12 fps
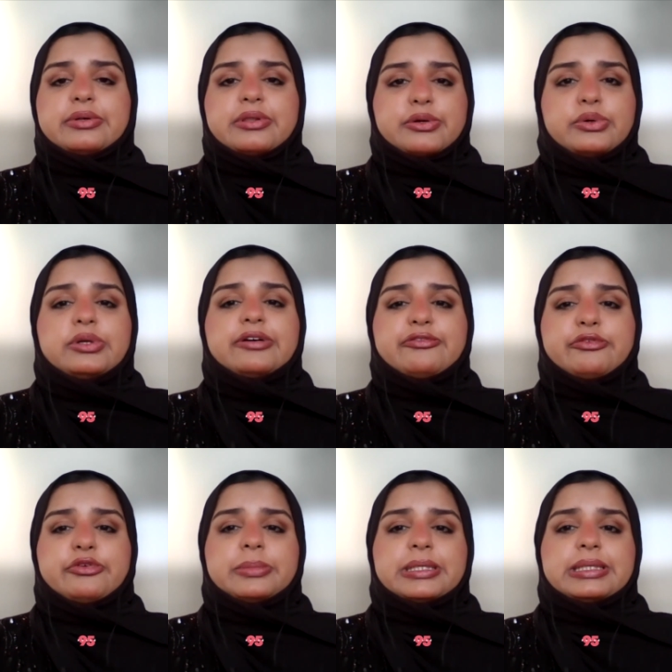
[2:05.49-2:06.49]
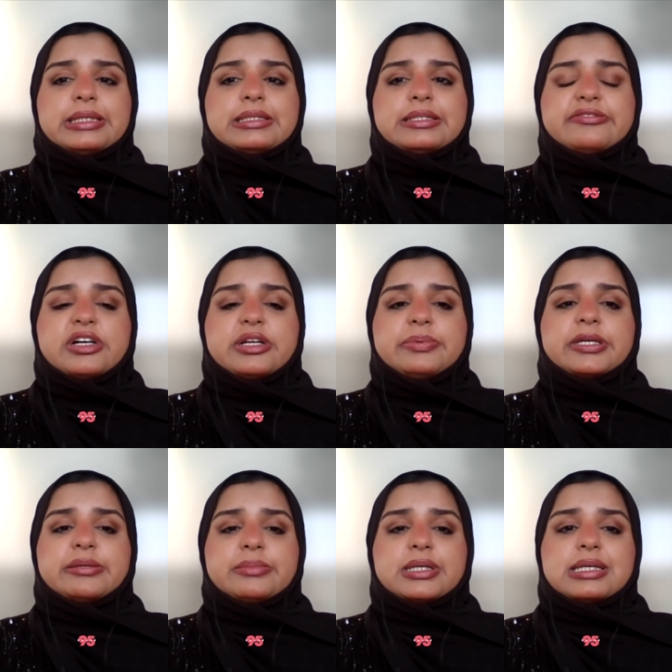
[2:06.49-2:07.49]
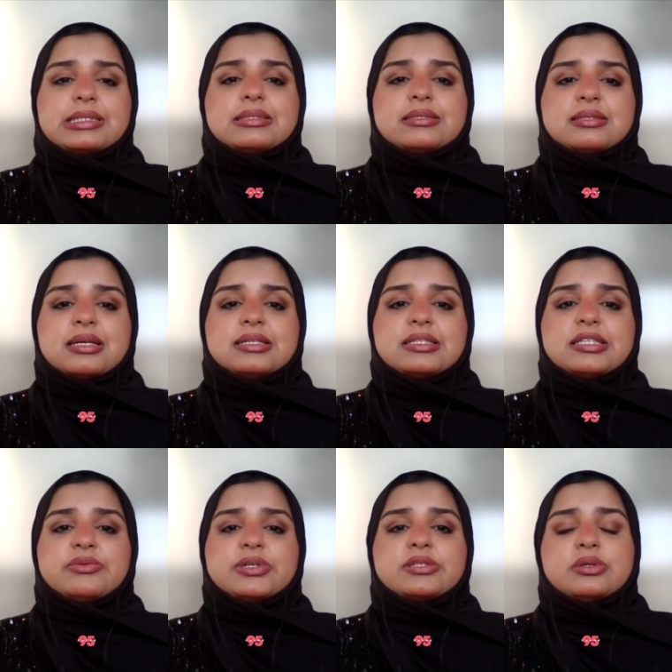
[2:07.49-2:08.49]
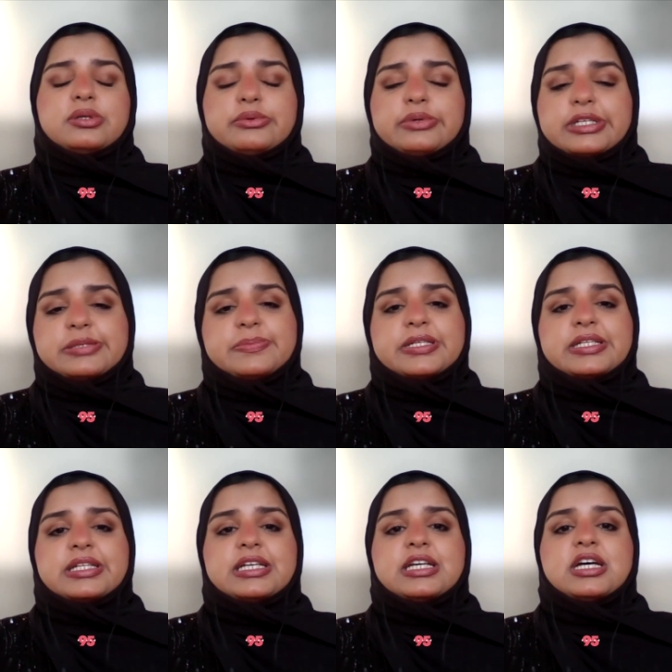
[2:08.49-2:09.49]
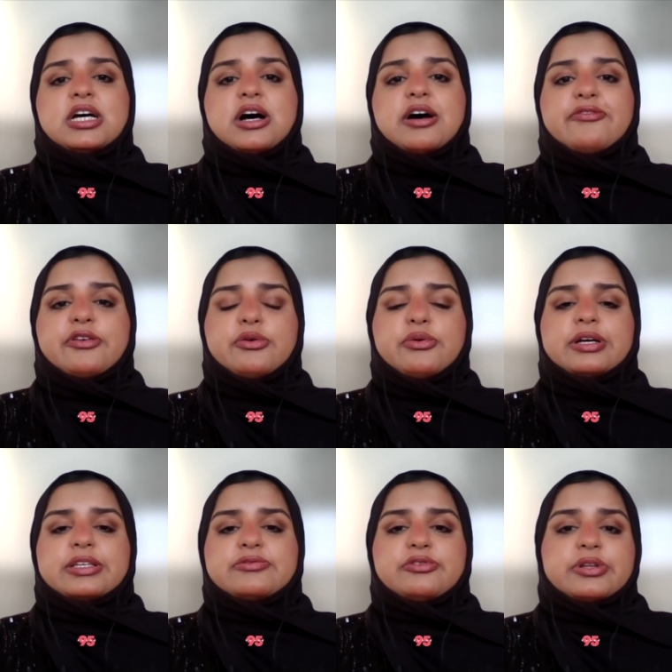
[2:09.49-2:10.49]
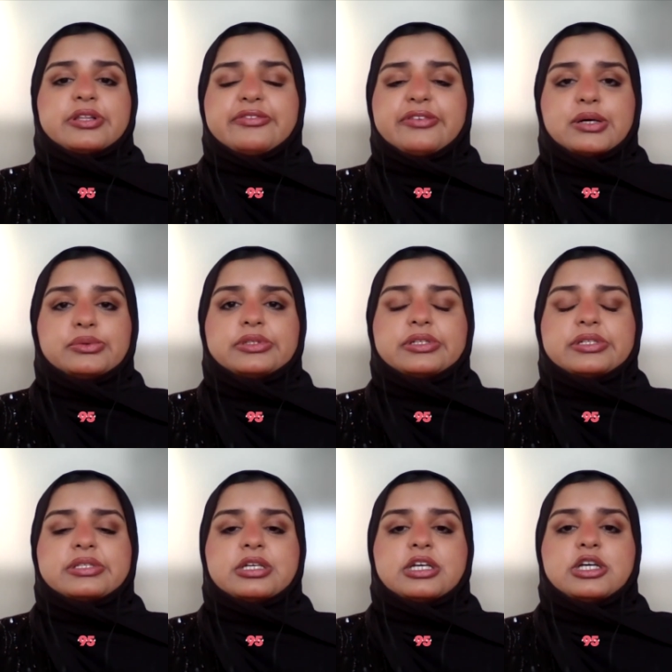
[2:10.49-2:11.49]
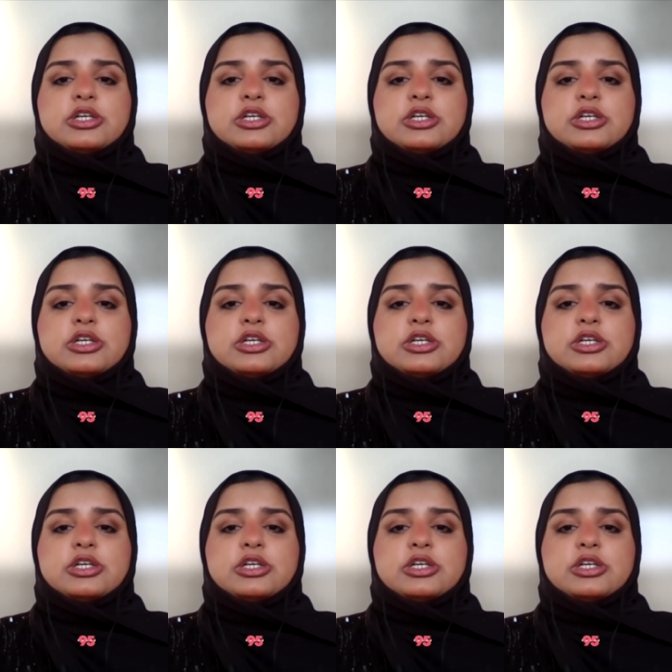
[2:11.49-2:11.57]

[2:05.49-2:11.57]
the role of women in developing Emirati society was always been a focus for the founders.